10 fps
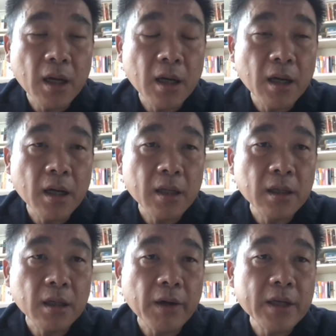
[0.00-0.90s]

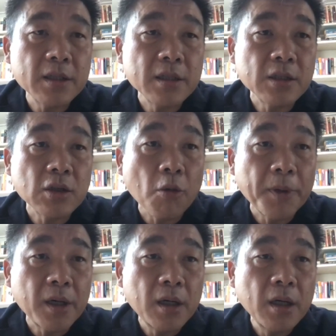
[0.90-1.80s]
the crisis is
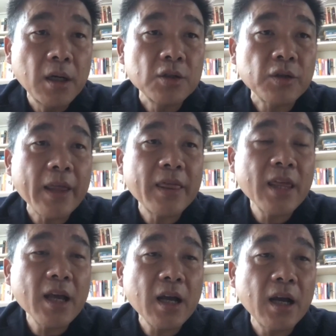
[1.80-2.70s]
over. So I
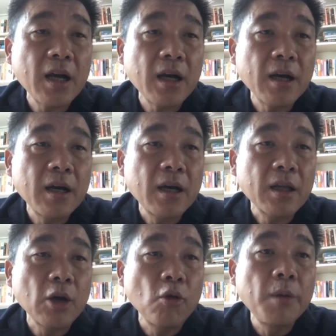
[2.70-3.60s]
think there
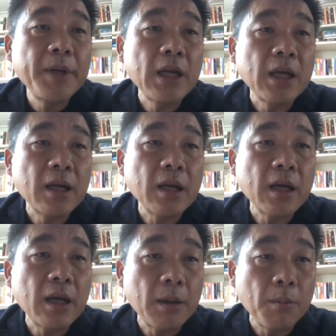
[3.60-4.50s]
will be
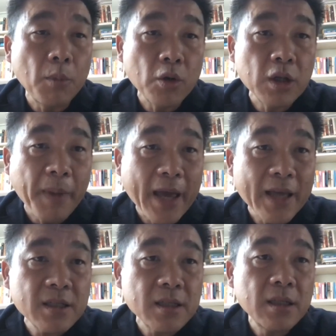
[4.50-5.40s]
more
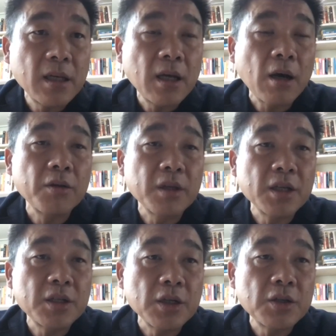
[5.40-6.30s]
debates on
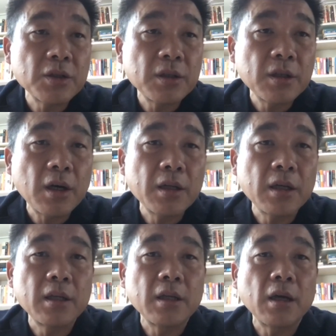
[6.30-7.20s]
this issue
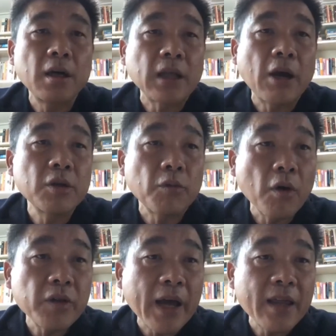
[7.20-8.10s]
down the
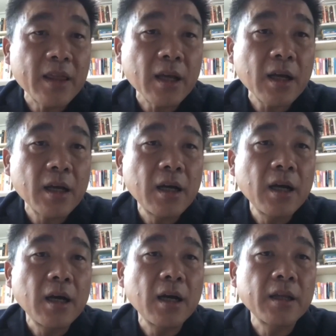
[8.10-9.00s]
road, I think.
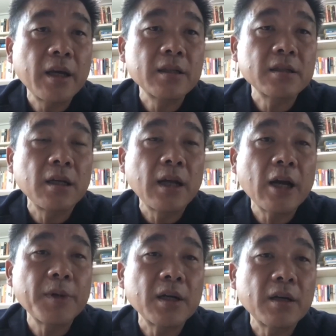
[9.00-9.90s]
There's a
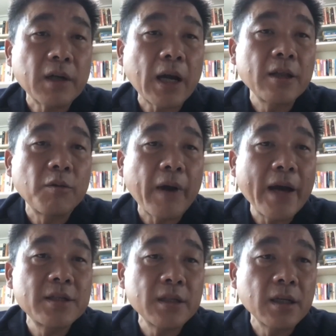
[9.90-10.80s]
lot of kind of
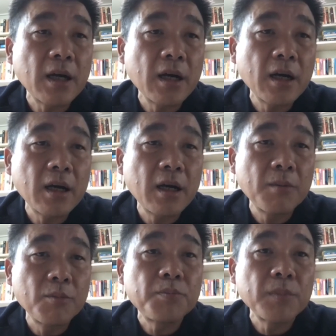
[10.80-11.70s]
rising
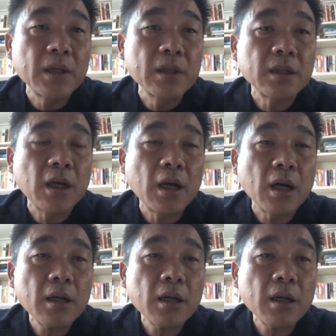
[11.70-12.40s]
movement